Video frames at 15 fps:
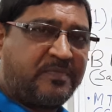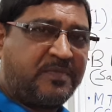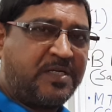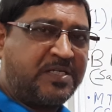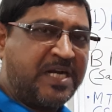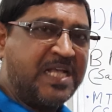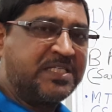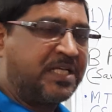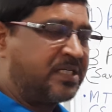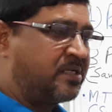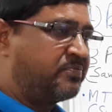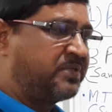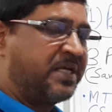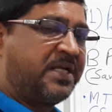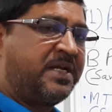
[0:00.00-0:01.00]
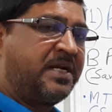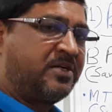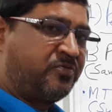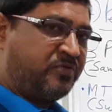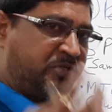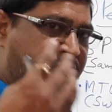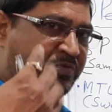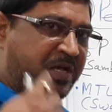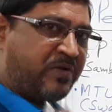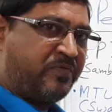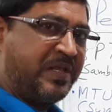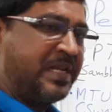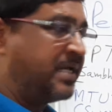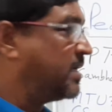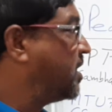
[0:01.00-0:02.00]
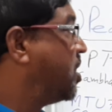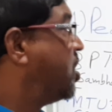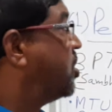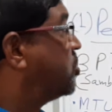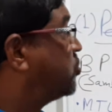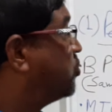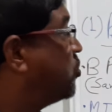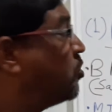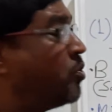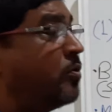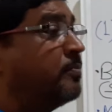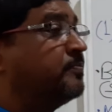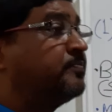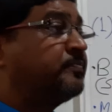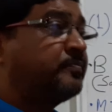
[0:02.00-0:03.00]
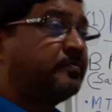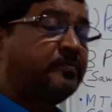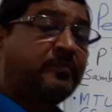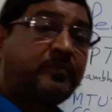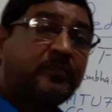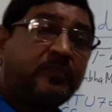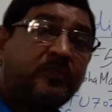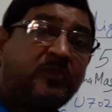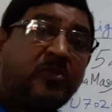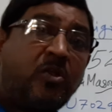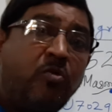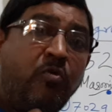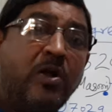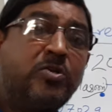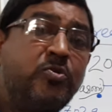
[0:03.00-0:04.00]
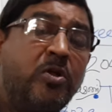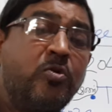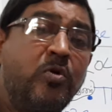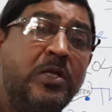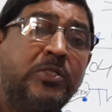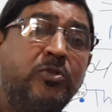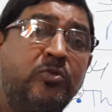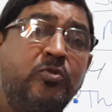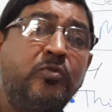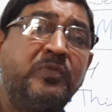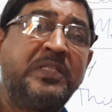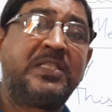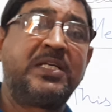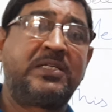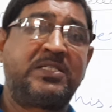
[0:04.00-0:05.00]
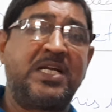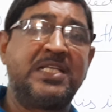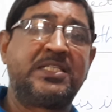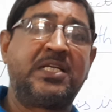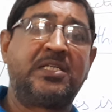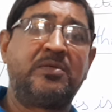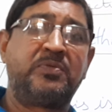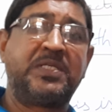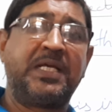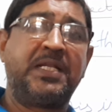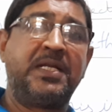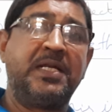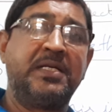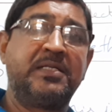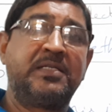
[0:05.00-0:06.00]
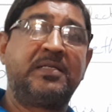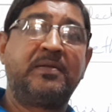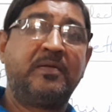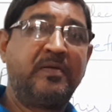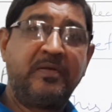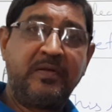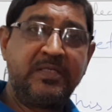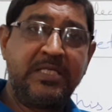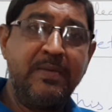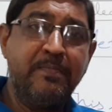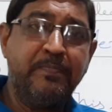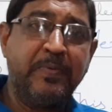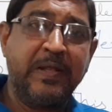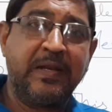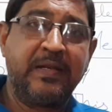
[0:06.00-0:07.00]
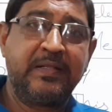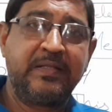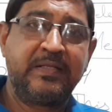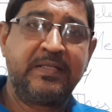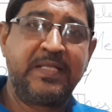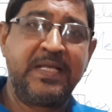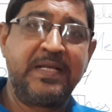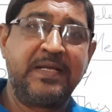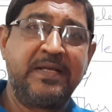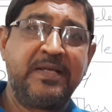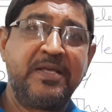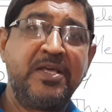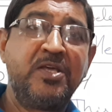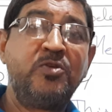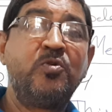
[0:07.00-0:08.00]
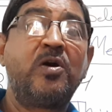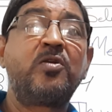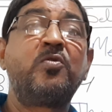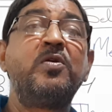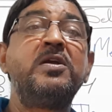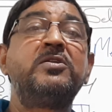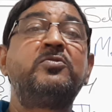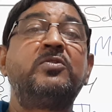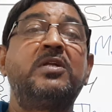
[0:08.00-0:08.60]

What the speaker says: the transgressive segregant which we are willing. So what you are going to do with the transgressive segregant? Simple thing. You are going to